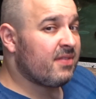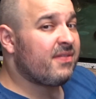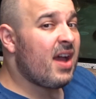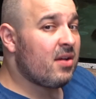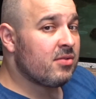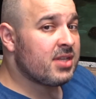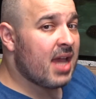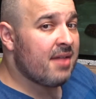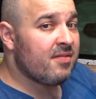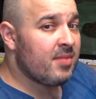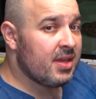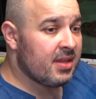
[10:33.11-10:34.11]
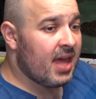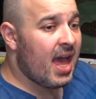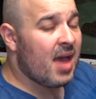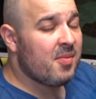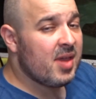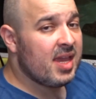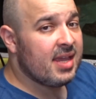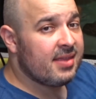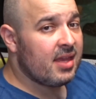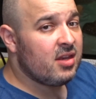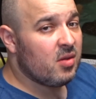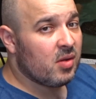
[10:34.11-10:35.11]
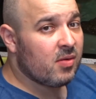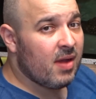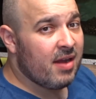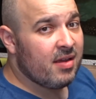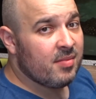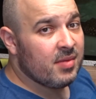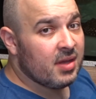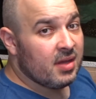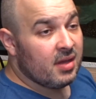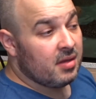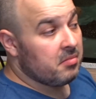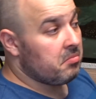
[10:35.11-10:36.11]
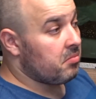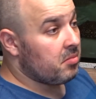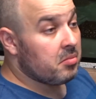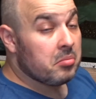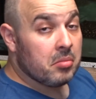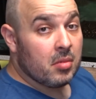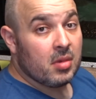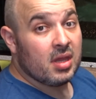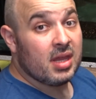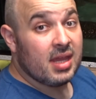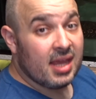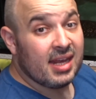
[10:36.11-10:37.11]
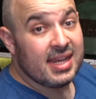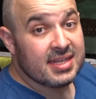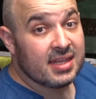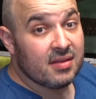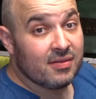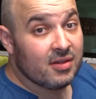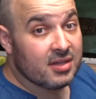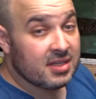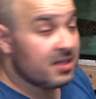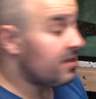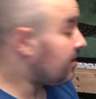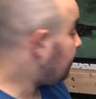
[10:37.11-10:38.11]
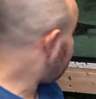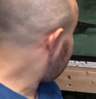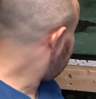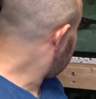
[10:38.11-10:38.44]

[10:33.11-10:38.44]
final sign for me that they're happy in the new aquarium, at least in the first instance.